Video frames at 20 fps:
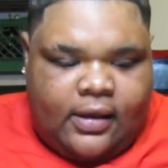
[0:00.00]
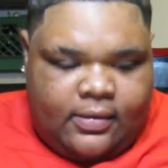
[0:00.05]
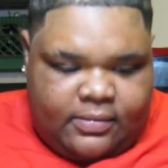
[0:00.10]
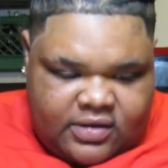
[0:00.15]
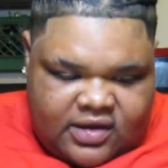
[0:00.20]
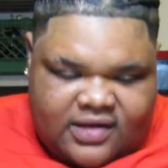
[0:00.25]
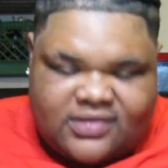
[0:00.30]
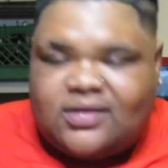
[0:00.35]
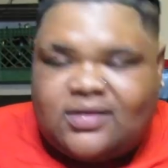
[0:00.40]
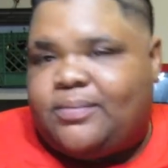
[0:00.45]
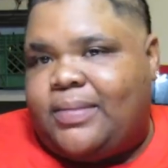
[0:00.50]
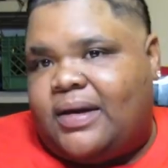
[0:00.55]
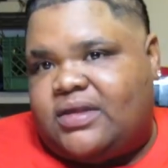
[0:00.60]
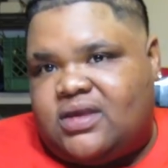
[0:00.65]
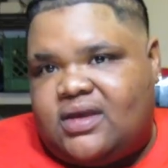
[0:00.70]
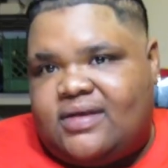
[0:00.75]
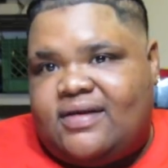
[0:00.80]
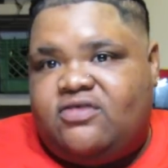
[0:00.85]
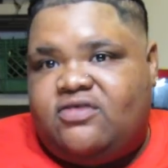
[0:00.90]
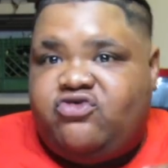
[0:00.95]
Because I'm about
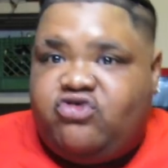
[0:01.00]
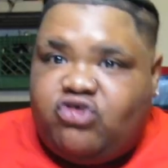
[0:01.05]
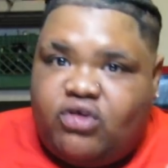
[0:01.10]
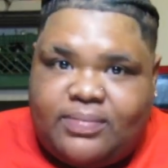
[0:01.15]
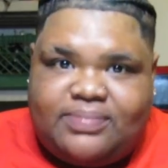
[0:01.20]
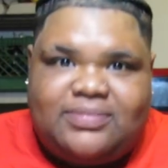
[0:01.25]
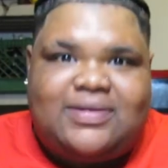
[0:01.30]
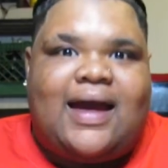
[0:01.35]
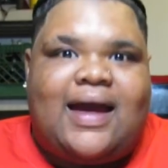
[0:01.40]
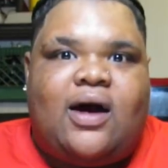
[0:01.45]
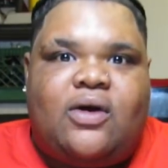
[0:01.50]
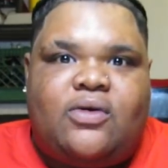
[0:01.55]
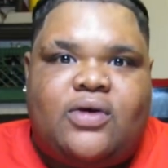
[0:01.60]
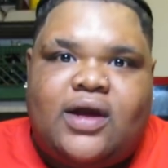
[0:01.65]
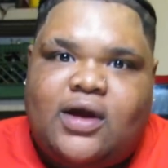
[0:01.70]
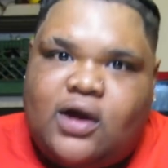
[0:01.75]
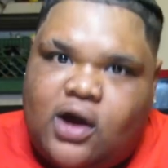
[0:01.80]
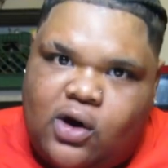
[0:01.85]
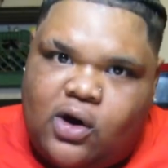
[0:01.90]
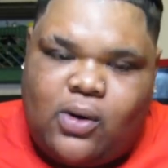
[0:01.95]
to get dripped out
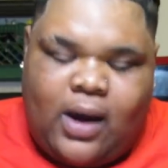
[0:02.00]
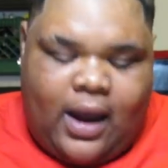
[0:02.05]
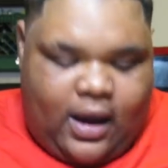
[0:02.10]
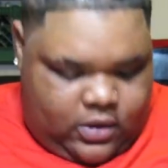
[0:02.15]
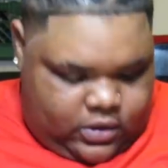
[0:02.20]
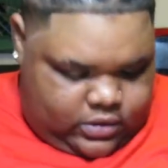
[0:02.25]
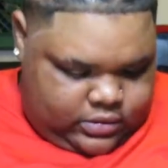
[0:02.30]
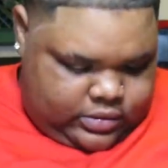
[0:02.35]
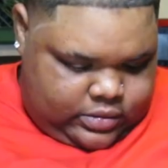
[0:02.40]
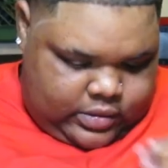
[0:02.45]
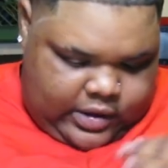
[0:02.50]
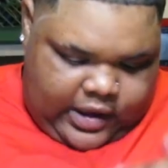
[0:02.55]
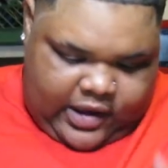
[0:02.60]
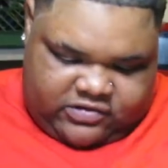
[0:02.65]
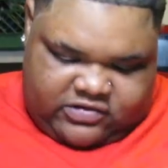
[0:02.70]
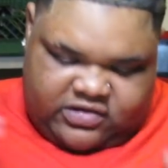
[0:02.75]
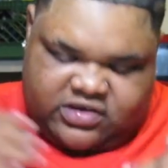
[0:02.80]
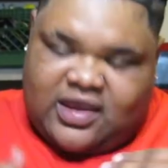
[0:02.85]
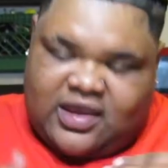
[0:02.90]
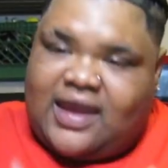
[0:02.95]
and go out. I
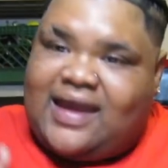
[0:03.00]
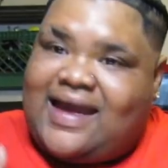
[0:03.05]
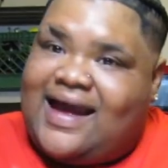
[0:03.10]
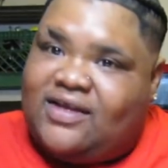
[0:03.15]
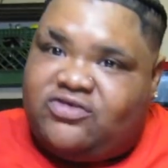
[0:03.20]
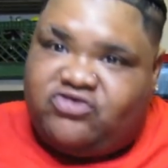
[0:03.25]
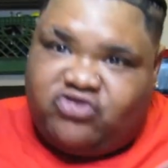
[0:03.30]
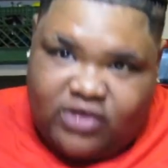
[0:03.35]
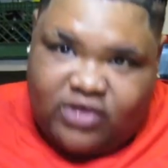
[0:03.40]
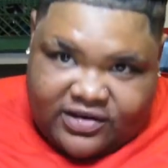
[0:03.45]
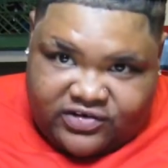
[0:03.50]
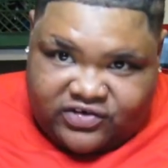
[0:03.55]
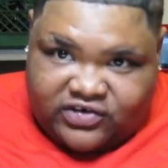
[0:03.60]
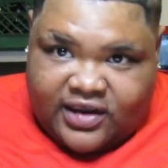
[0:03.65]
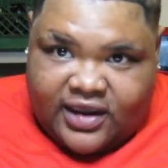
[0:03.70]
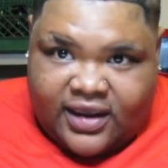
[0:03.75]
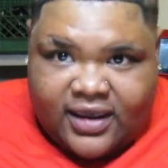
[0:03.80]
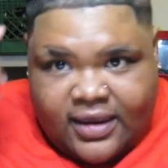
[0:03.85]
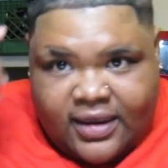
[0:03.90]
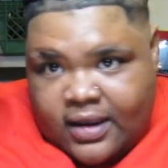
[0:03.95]
just ain't got dressed
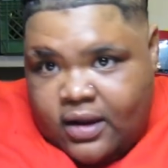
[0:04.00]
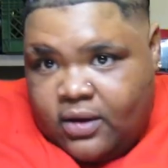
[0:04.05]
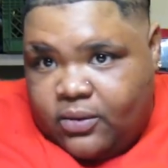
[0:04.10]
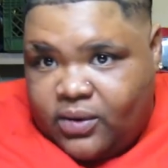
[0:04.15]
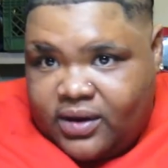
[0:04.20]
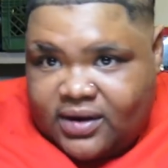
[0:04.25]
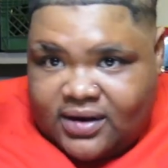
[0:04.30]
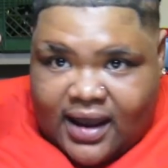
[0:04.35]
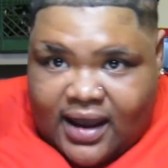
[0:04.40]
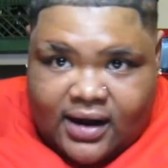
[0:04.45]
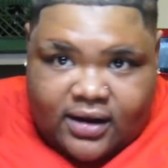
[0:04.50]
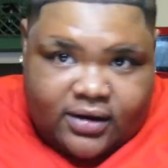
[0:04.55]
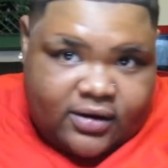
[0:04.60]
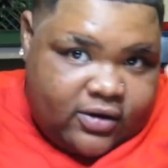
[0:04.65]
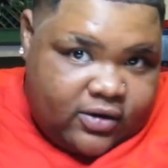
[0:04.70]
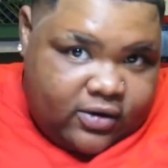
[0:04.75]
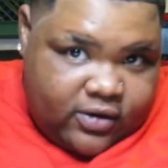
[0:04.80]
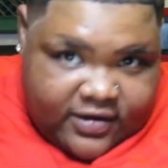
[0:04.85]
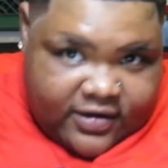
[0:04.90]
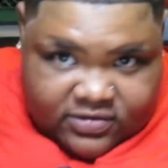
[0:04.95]
yet. We ain't got a
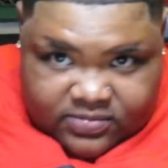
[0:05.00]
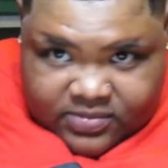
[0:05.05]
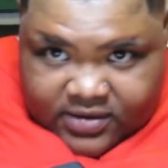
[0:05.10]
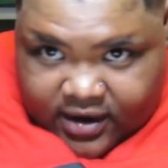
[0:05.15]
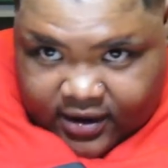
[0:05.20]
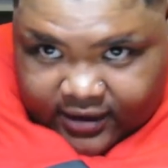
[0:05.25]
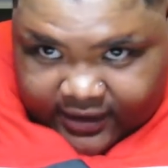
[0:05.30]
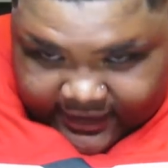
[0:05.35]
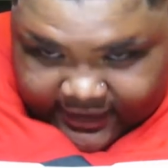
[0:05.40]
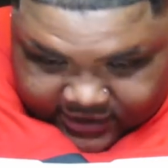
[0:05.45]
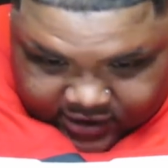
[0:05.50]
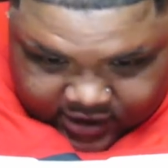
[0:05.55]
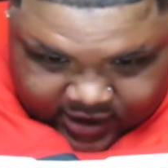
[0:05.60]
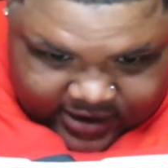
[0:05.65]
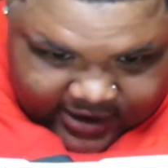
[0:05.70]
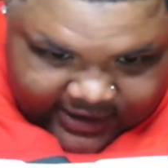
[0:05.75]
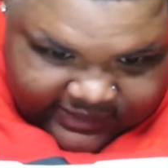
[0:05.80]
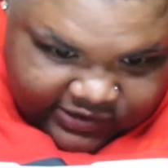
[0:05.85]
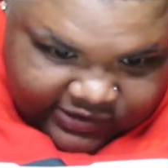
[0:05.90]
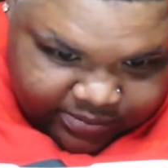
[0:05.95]
crispy haircut. Y'all
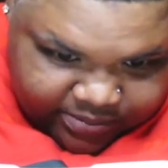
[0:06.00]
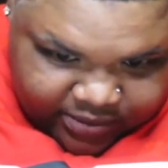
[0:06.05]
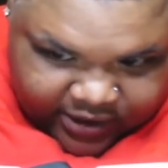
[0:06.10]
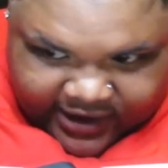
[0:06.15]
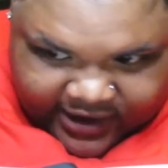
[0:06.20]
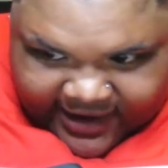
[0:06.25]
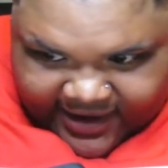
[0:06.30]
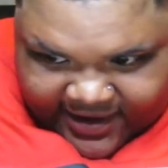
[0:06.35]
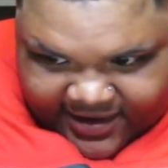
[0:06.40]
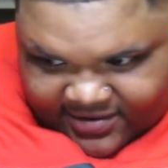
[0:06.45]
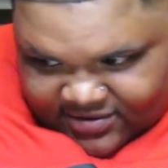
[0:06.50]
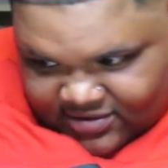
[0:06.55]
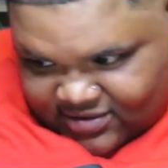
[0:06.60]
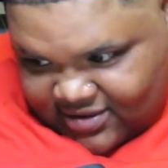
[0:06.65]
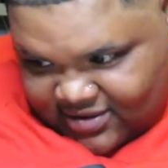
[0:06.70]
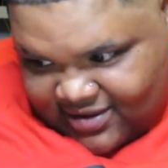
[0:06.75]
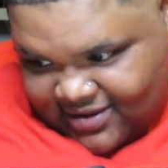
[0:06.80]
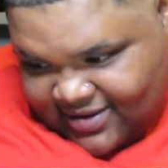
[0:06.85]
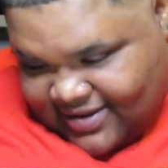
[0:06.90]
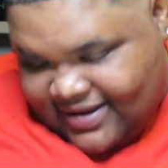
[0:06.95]
like the braids.
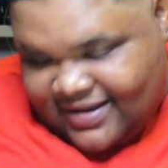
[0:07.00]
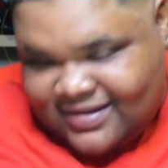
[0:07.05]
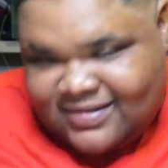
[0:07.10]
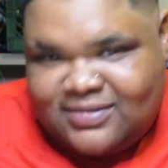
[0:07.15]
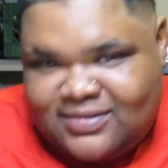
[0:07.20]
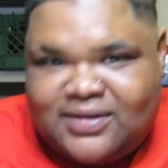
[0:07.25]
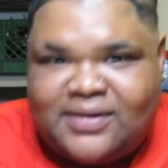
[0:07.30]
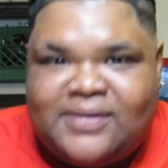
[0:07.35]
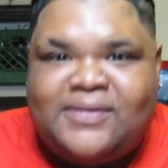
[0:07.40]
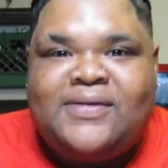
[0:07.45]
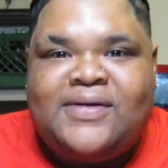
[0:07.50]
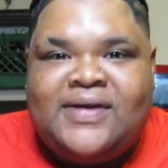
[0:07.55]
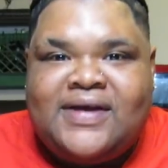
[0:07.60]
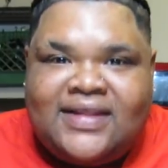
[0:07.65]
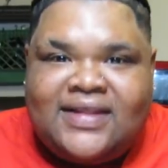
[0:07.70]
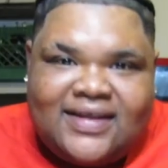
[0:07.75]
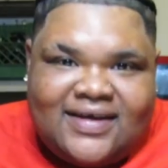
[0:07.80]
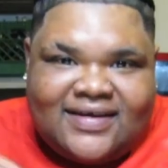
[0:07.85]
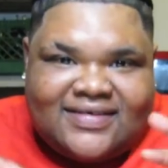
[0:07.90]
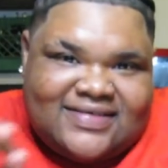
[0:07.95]
Yeah, you know.
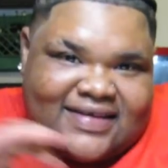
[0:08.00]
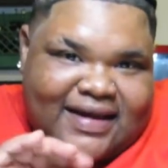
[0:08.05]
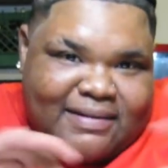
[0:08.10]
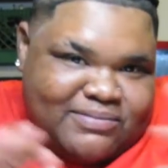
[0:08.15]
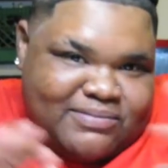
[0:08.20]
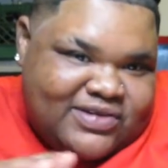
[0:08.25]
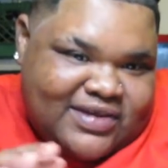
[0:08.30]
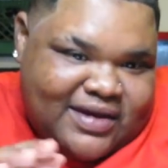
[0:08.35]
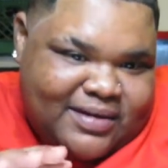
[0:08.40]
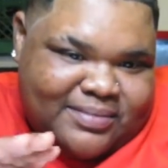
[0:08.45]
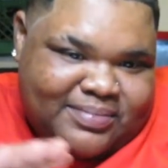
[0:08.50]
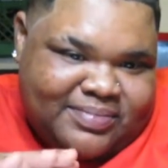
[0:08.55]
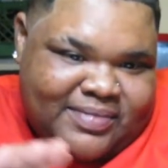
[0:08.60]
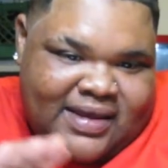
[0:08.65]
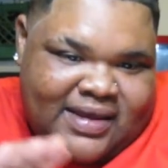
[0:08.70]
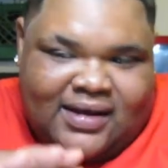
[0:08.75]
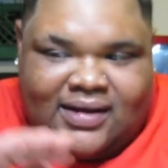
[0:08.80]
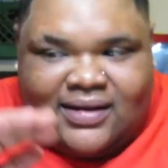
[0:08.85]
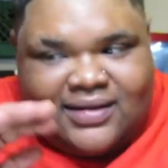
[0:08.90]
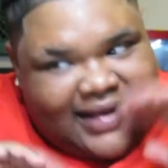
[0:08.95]
Little something, something.
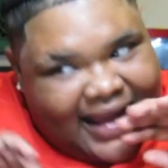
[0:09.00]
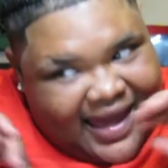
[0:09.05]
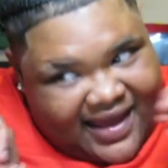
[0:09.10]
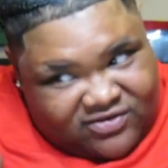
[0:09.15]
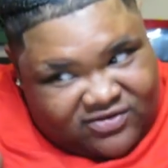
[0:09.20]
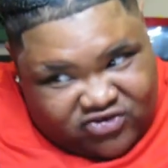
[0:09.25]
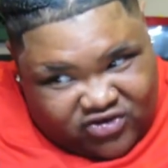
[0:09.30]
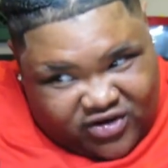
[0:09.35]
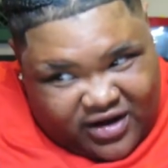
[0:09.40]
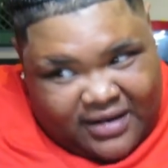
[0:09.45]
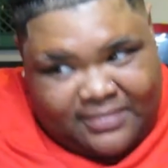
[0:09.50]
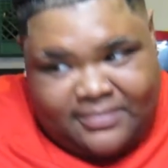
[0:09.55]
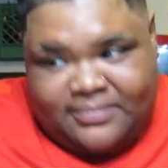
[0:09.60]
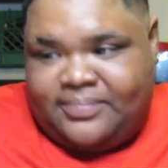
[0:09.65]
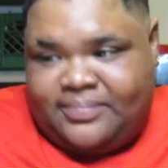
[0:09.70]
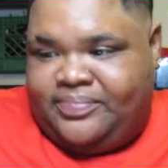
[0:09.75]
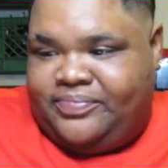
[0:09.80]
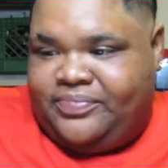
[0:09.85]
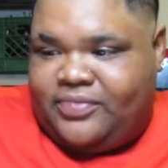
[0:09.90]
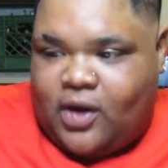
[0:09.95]
Like drip
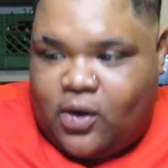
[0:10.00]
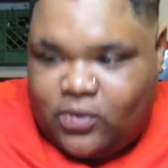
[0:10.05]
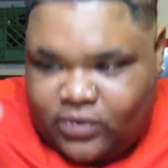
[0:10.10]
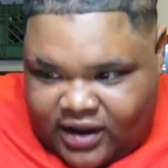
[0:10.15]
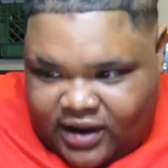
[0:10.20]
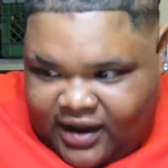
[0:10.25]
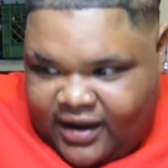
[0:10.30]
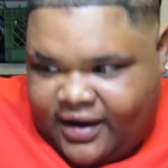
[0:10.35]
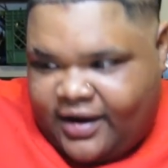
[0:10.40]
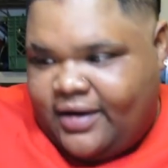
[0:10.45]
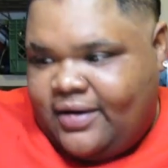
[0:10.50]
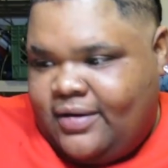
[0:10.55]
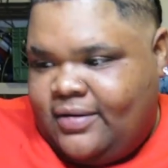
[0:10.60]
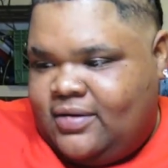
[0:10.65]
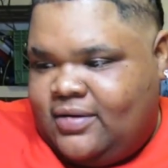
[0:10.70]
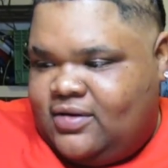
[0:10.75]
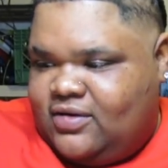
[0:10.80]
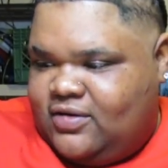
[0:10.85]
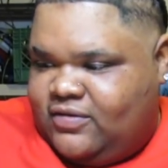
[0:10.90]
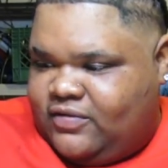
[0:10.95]
on the hair.
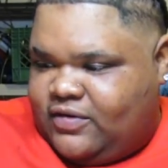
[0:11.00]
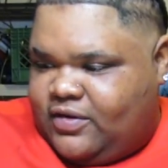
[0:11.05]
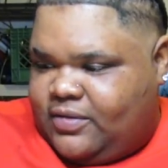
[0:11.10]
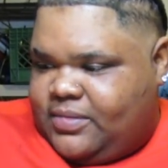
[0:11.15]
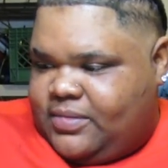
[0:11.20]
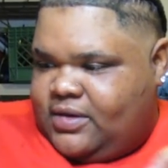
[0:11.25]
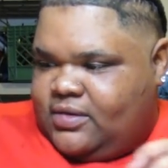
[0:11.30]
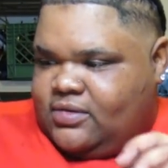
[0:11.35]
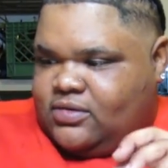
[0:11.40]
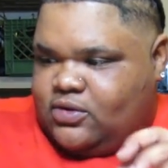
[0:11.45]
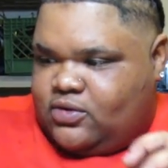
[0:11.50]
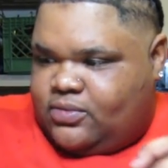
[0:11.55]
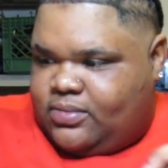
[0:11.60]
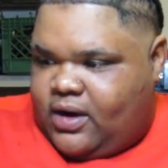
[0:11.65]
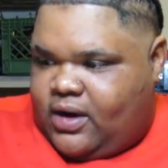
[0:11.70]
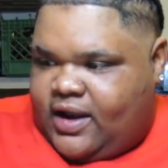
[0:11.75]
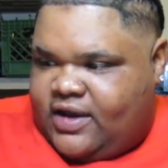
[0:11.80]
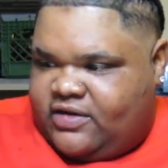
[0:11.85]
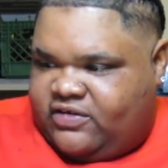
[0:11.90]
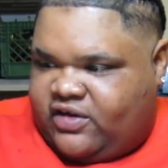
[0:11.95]
You feel me? Two
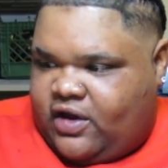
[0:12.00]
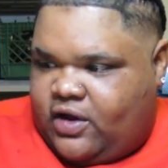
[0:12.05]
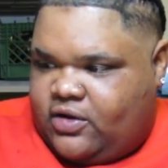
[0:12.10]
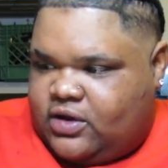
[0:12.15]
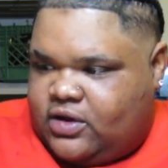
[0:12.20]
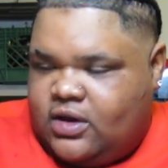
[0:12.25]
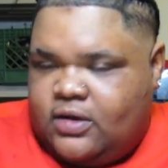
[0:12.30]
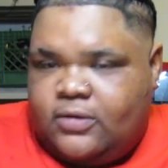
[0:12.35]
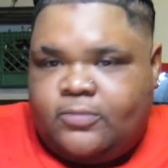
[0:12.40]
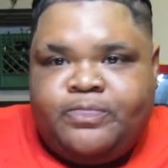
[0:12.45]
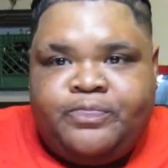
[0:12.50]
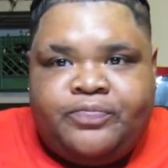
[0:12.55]
braids, shorty.